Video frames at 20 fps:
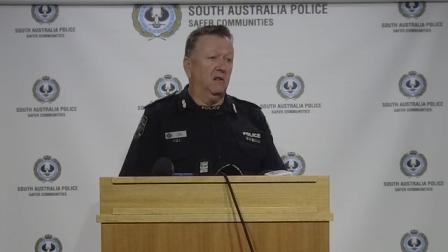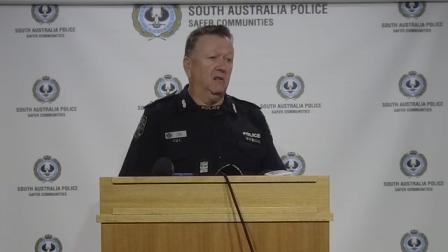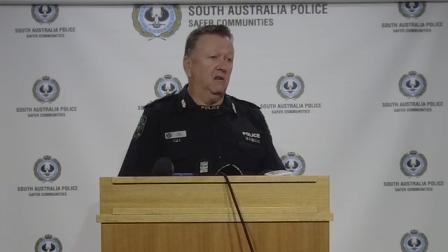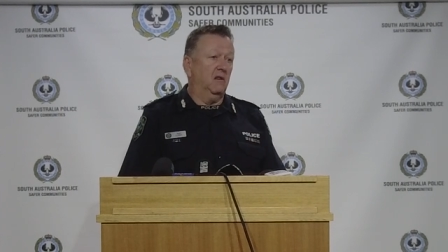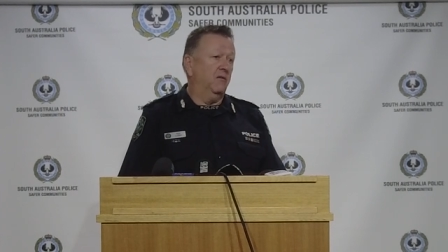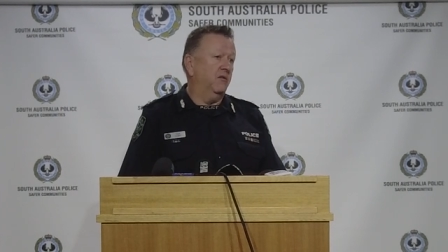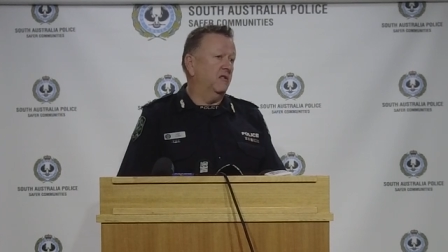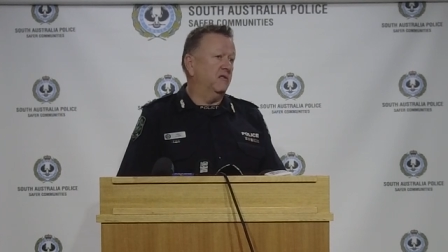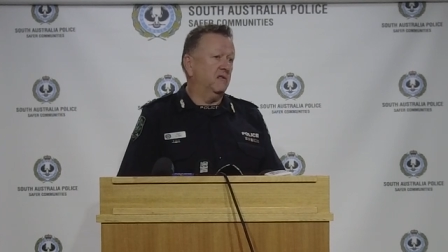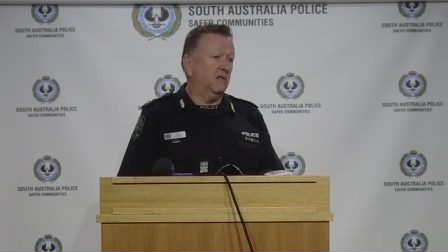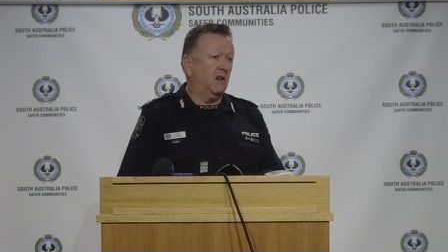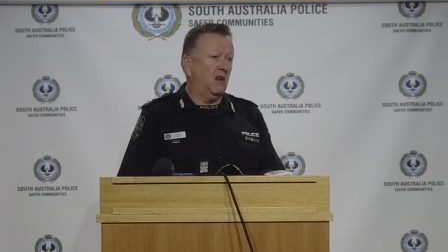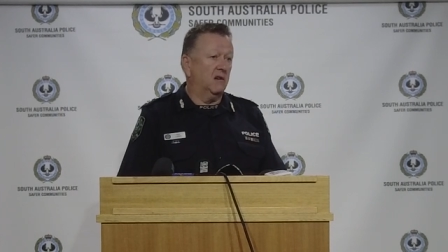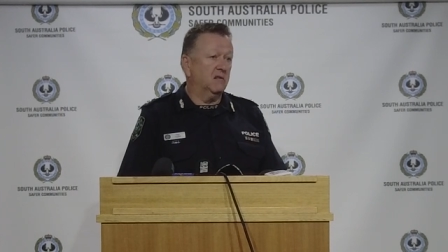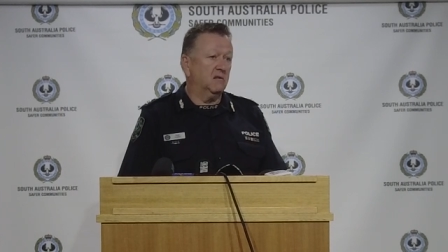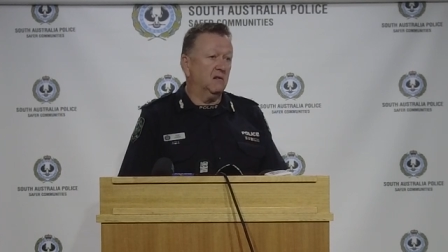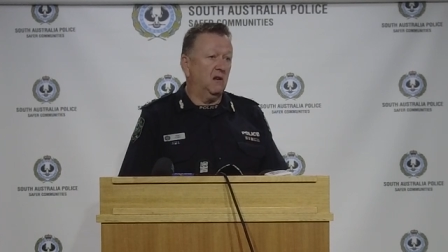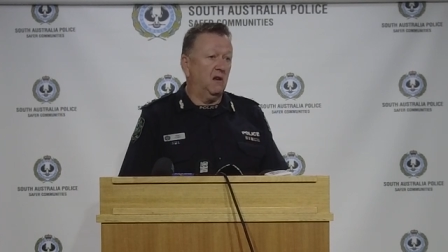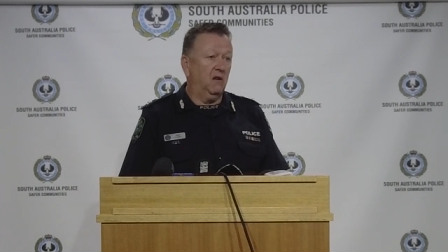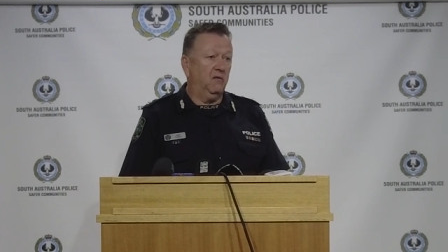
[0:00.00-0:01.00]
and the
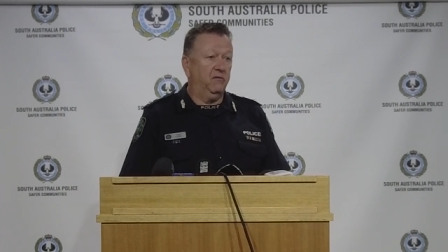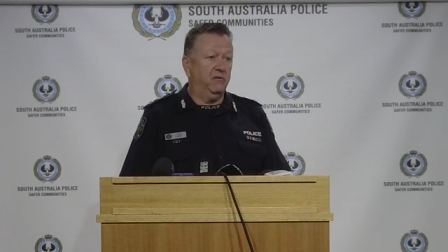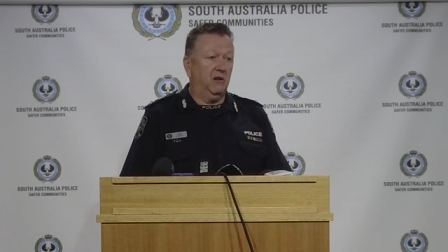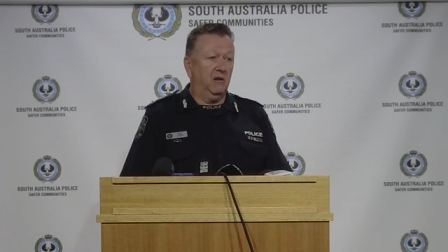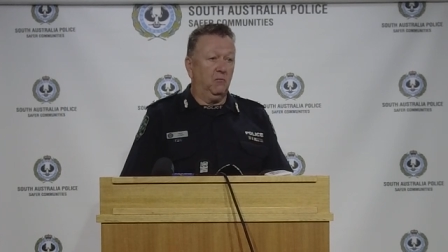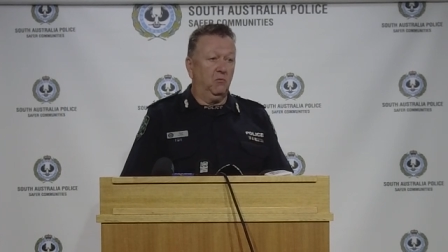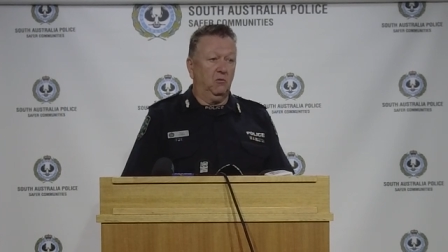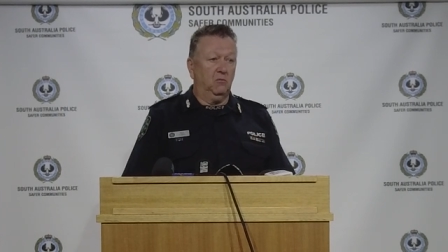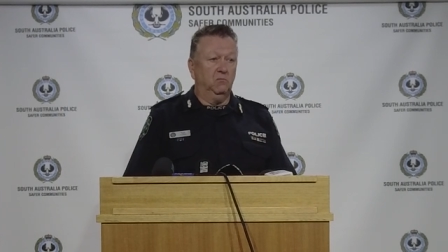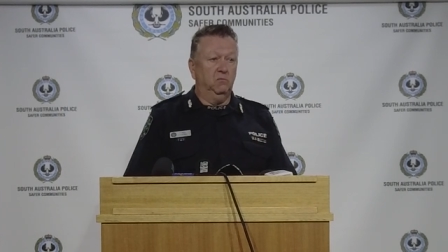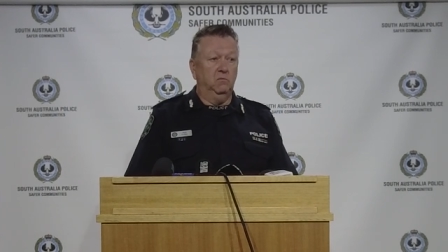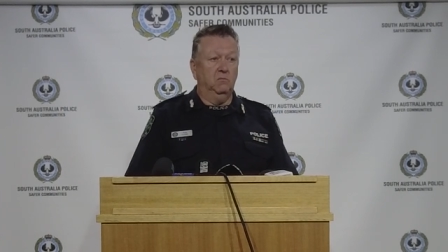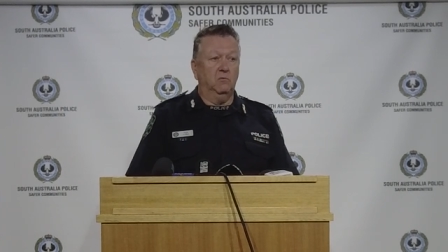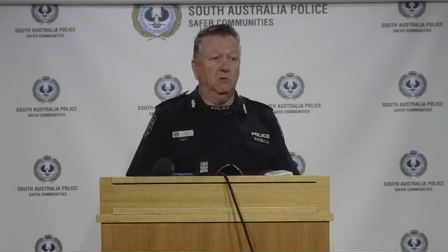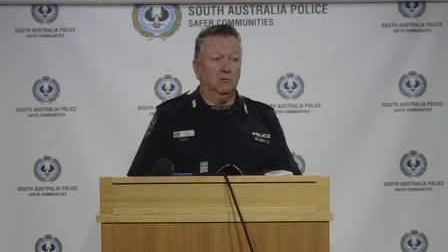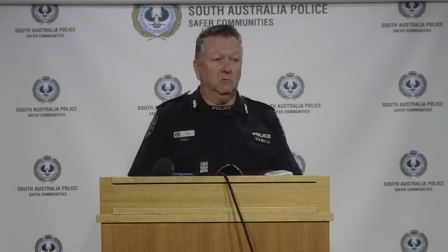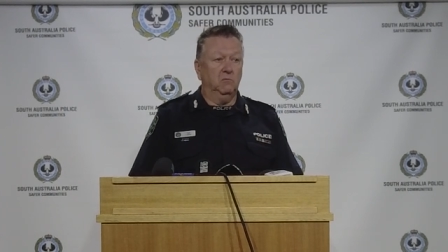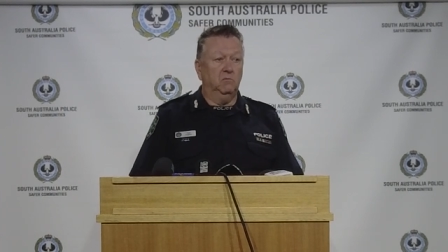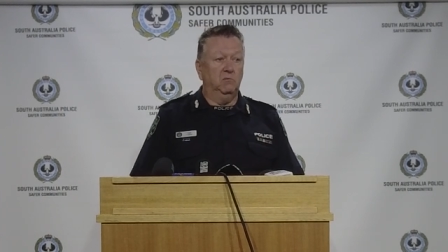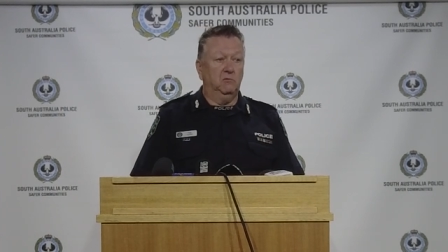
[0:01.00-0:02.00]
investigation hopefully
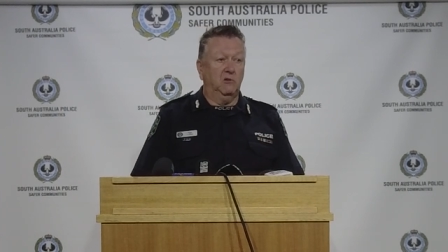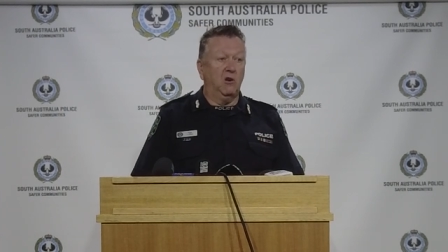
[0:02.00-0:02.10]
will